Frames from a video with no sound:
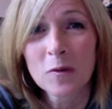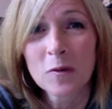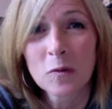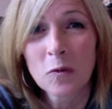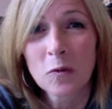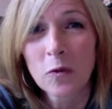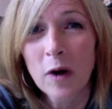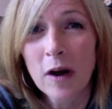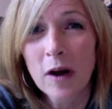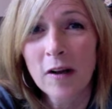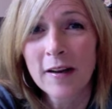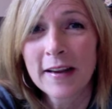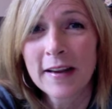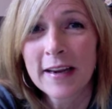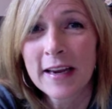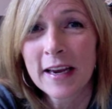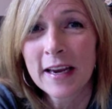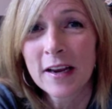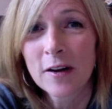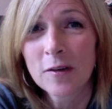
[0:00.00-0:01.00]

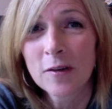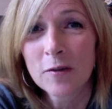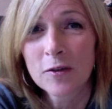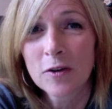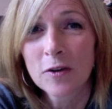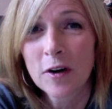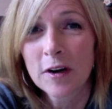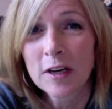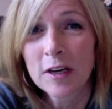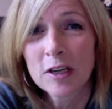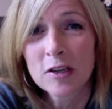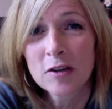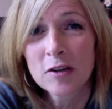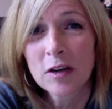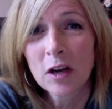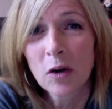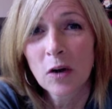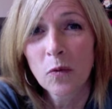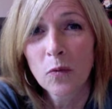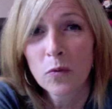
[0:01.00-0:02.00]
growling and trying to do
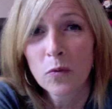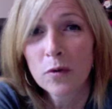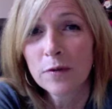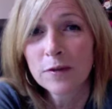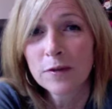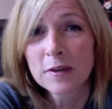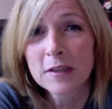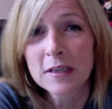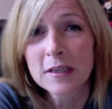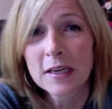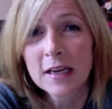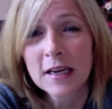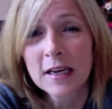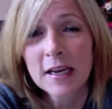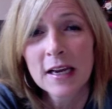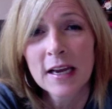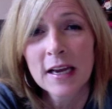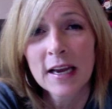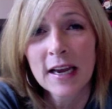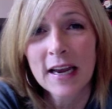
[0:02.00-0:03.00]
little woofs,
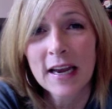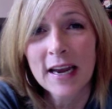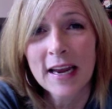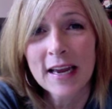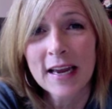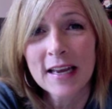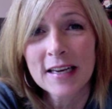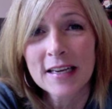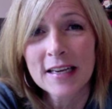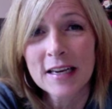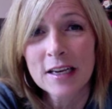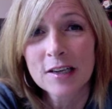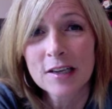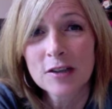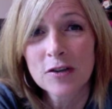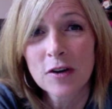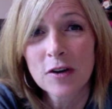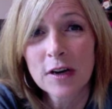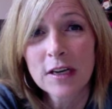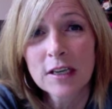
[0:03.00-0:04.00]
and
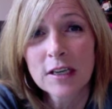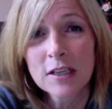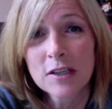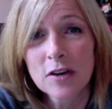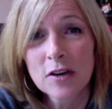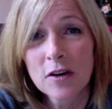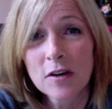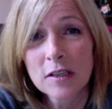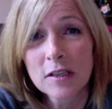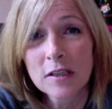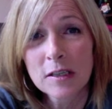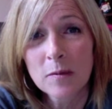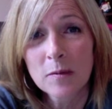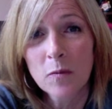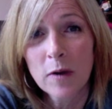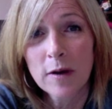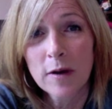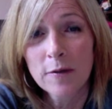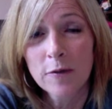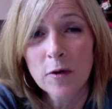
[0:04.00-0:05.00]
trying to start some
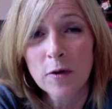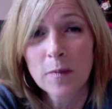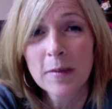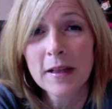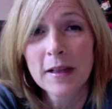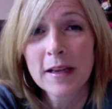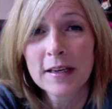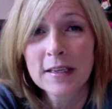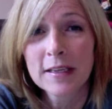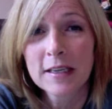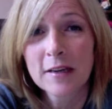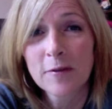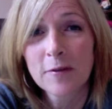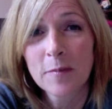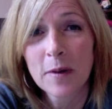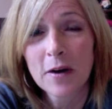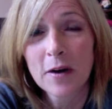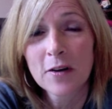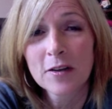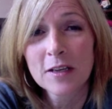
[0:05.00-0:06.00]
wet formula to give
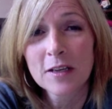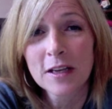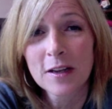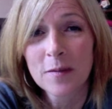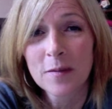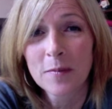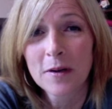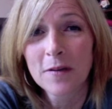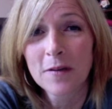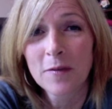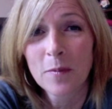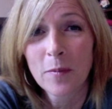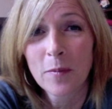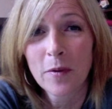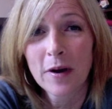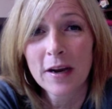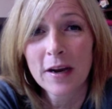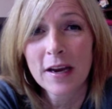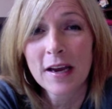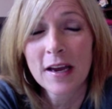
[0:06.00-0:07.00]
Paris a little bit of a
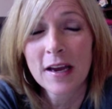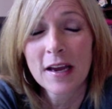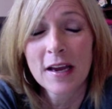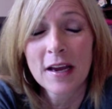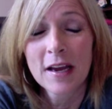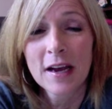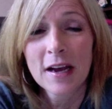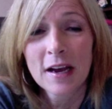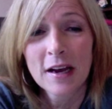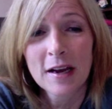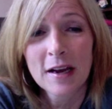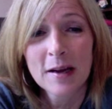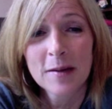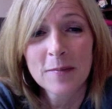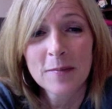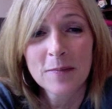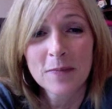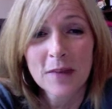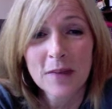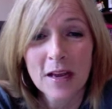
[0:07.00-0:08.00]
break.
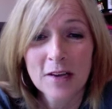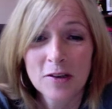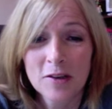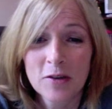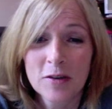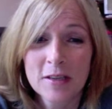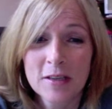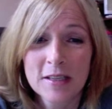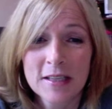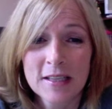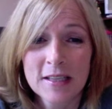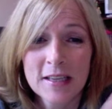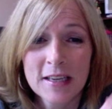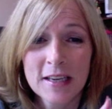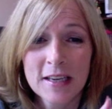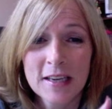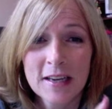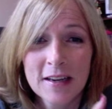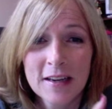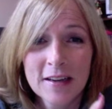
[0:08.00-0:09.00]
As you can
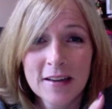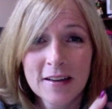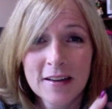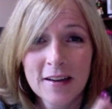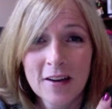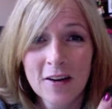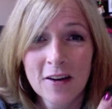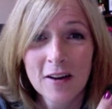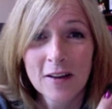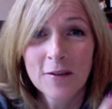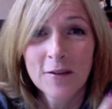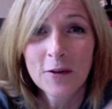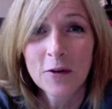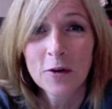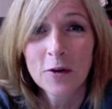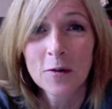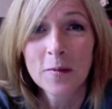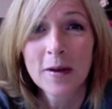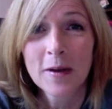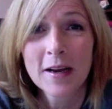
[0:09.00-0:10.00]
see, our living
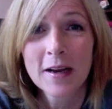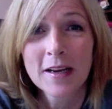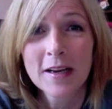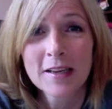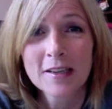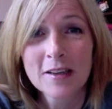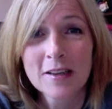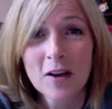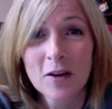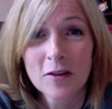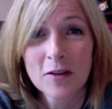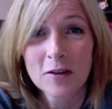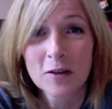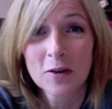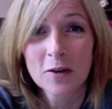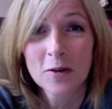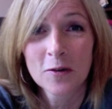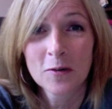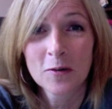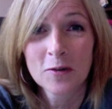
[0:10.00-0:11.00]
room has
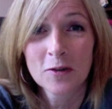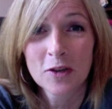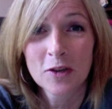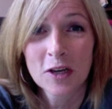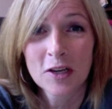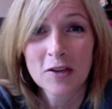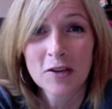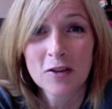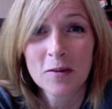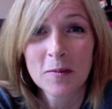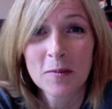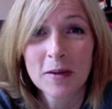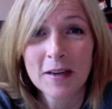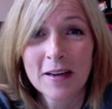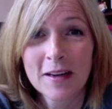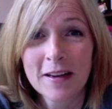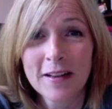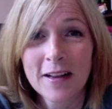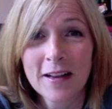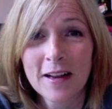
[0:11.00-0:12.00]
also changed a bit
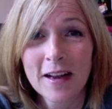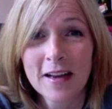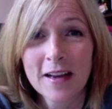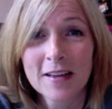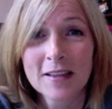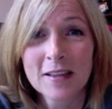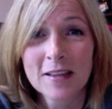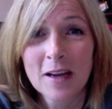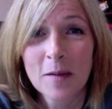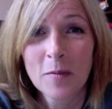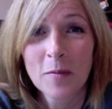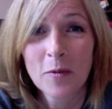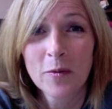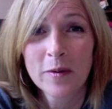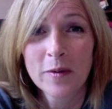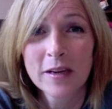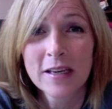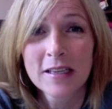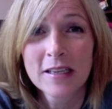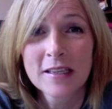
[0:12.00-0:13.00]
in the last couple
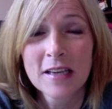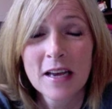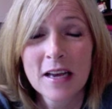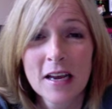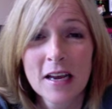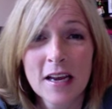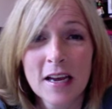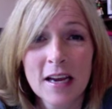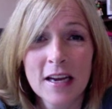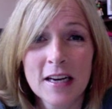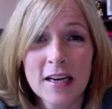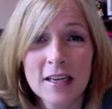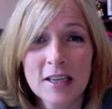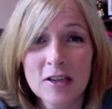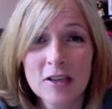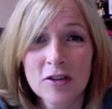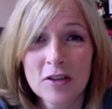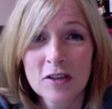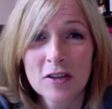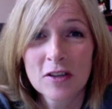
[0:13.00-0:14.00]
weeks. In
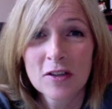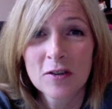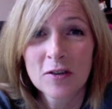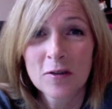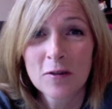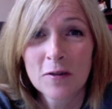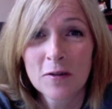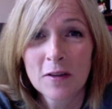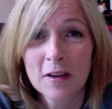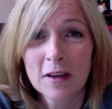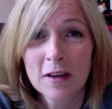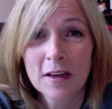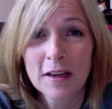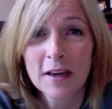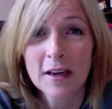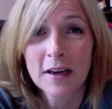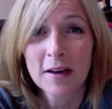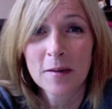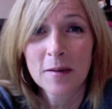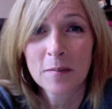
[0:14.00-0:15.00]
addition to the
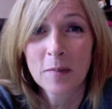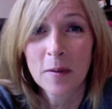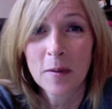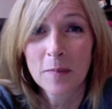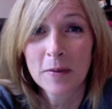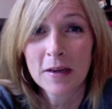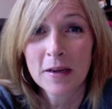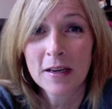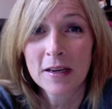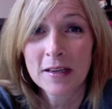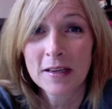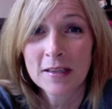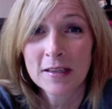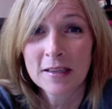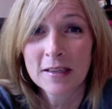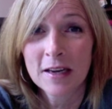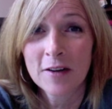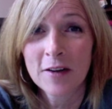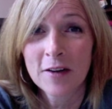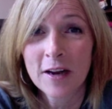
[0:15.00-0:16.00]
puppy
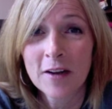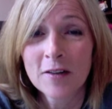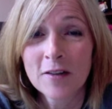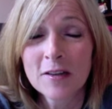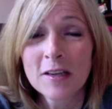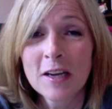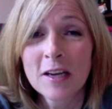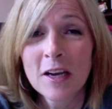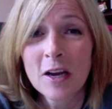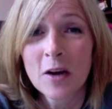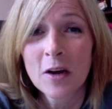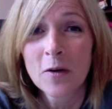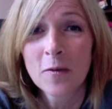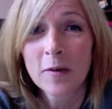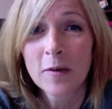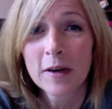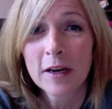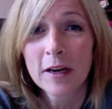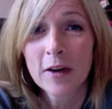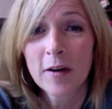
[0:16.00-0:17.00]
townhouse, we
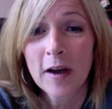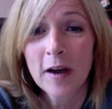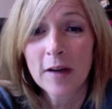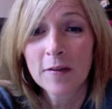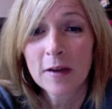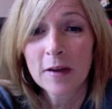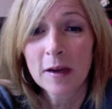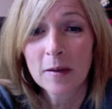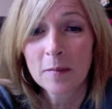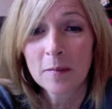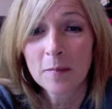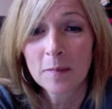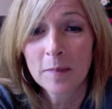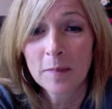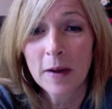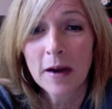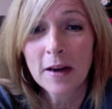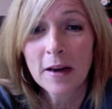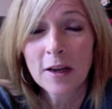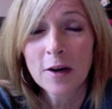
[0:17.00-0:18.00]
now have a
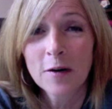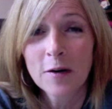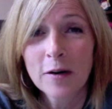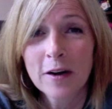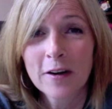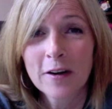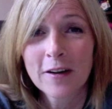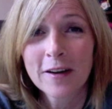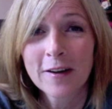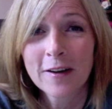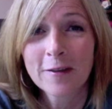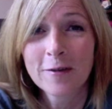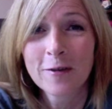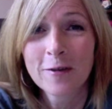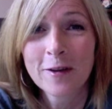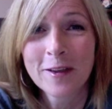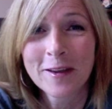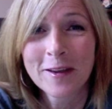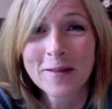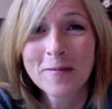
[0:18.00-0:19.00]
patio area for
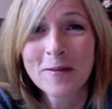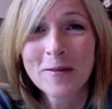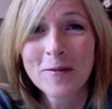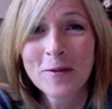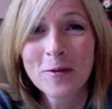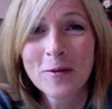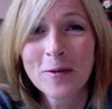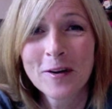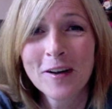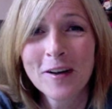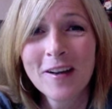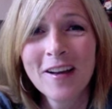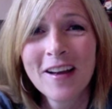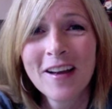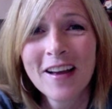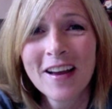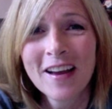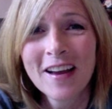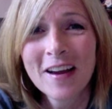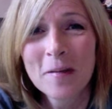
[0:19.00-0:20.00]
them, if you will.
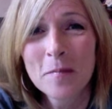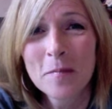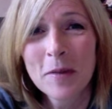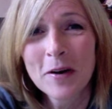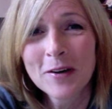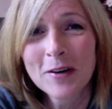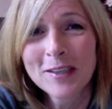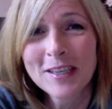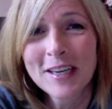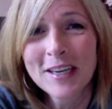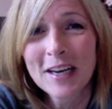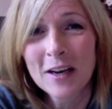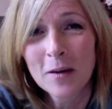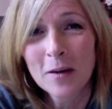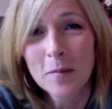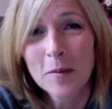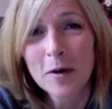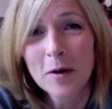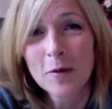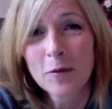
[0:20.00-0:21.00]
Paris needed a little
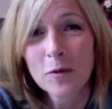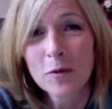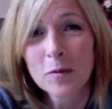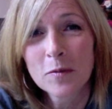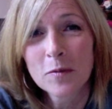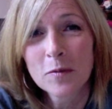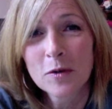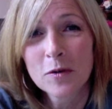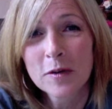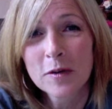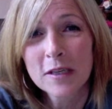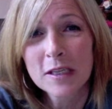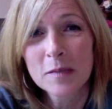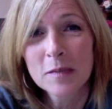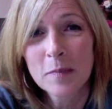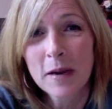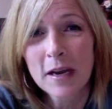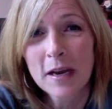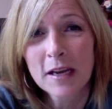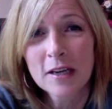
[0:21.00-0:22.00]
bit of room to
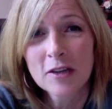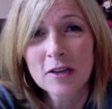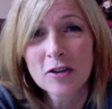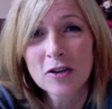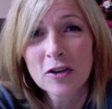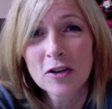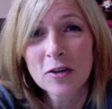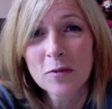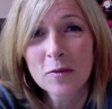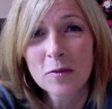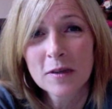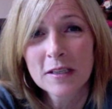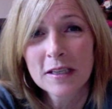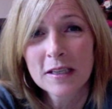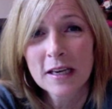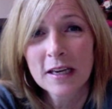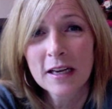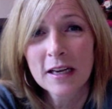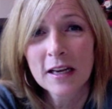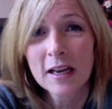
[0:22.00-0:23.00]
expand. She was
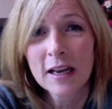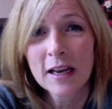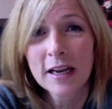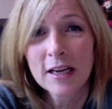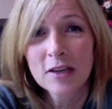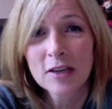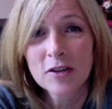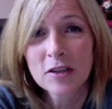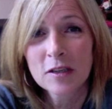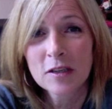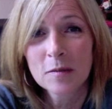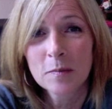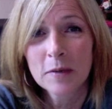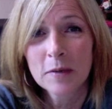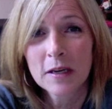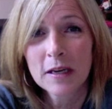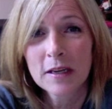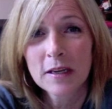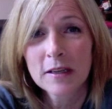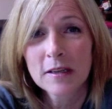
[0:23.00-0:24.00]
getting a little anxious
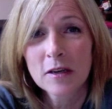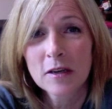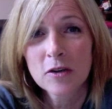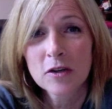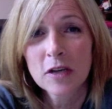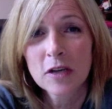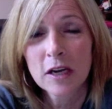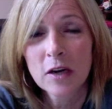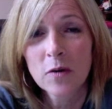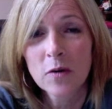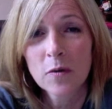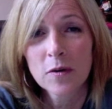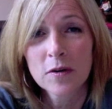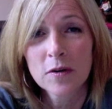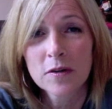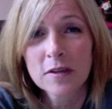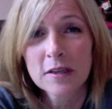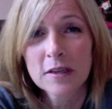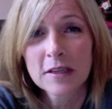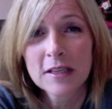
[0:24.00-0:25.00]
being in such tight
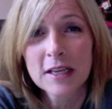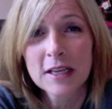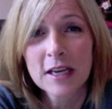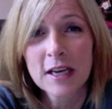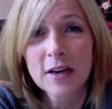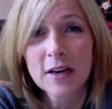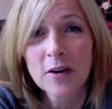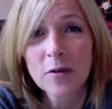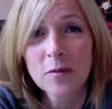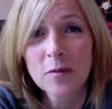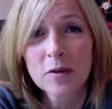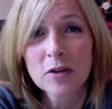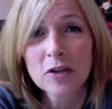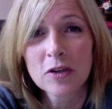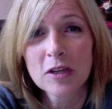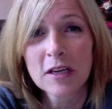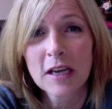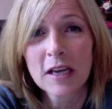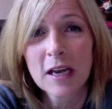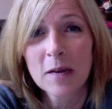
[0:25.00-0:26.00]
quarters as the kennel. When
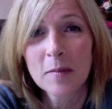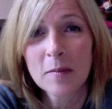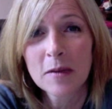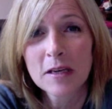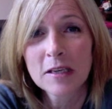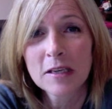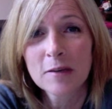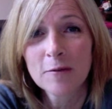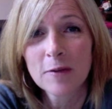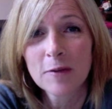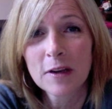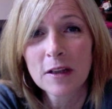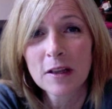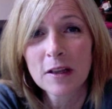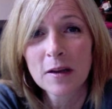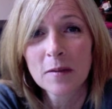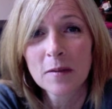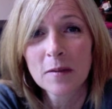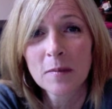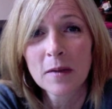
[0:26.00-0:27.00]
she came in to feed
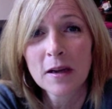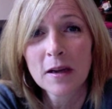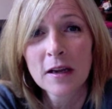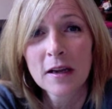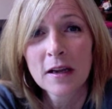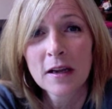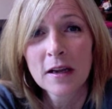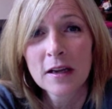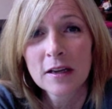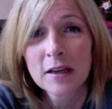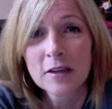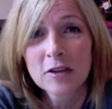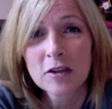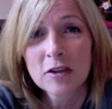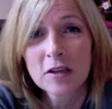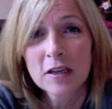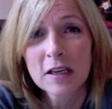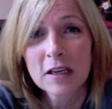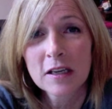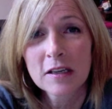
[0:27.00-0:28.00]
them, she'd
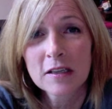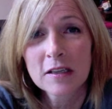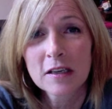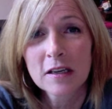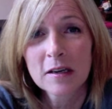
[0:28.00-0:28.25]
get